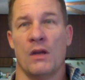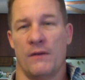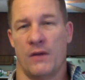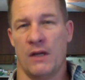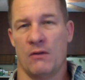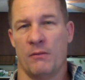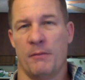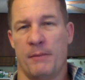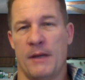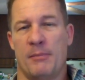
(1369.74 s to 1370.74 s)
get a group
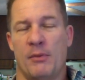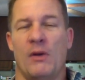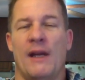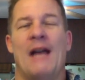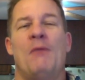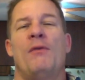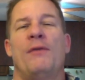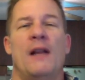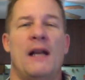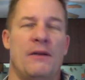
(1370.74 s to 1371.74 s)
of people, and I will
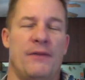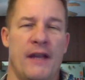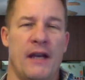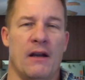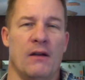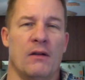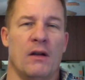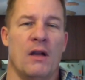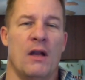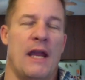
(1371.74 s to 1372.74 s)
fly out there,
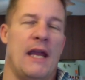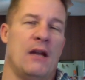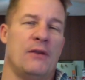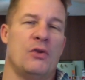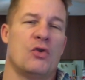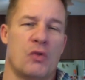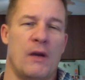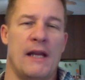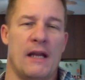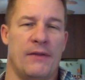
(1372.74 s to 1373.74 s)
and I'll do a
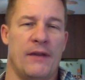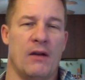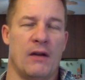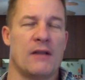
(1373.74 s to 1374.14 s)
training out there, okay?